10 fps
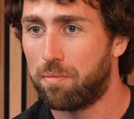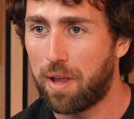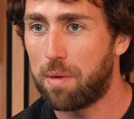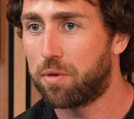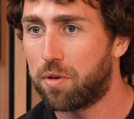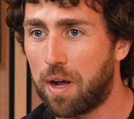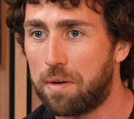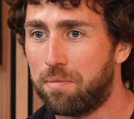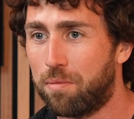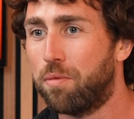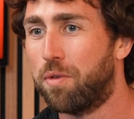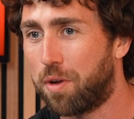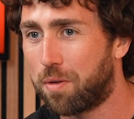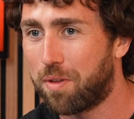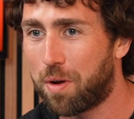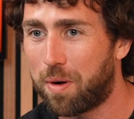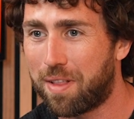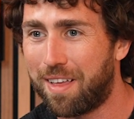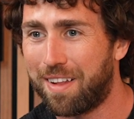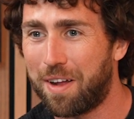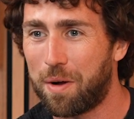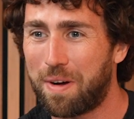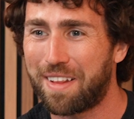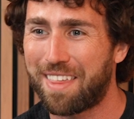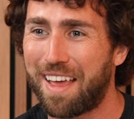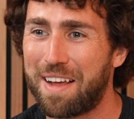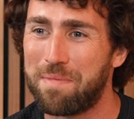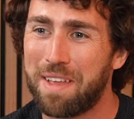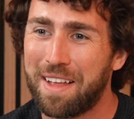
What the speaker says: table sugar. Not quite the same.